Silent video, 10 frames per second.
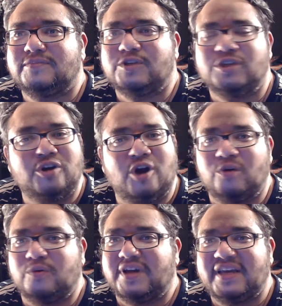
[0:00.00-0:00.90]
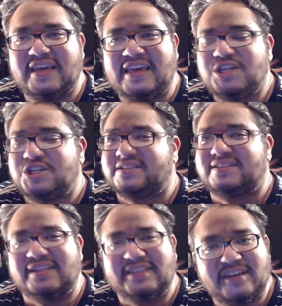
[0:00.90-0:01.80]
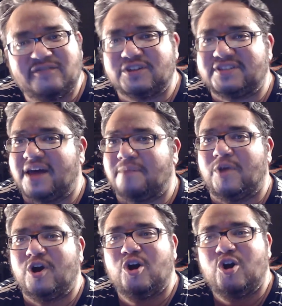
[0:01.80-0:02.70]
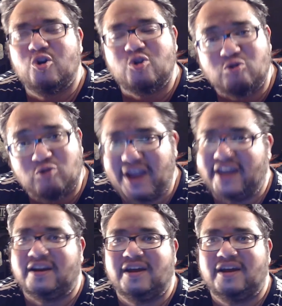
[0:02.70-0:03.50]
You know, he just delivers them great.